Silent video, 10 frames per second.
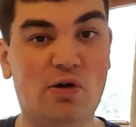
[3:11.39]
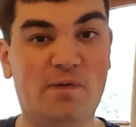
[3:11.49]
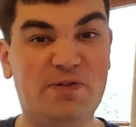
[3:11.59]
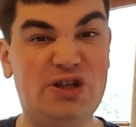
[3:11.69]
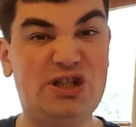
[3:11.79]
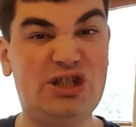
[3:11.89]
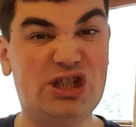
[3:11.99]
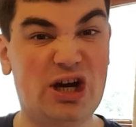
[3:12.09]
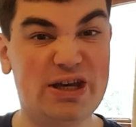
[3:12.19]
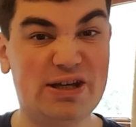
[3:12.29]
of
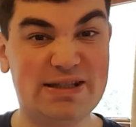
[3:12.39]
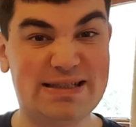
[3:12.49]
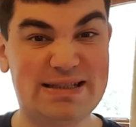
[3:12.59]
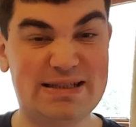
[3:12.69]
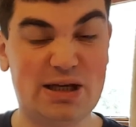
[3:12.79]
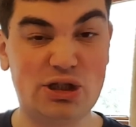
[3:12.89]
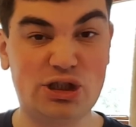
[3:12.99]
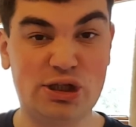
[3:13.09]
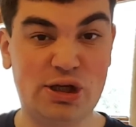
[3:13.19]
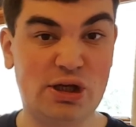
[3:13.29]
diets as such.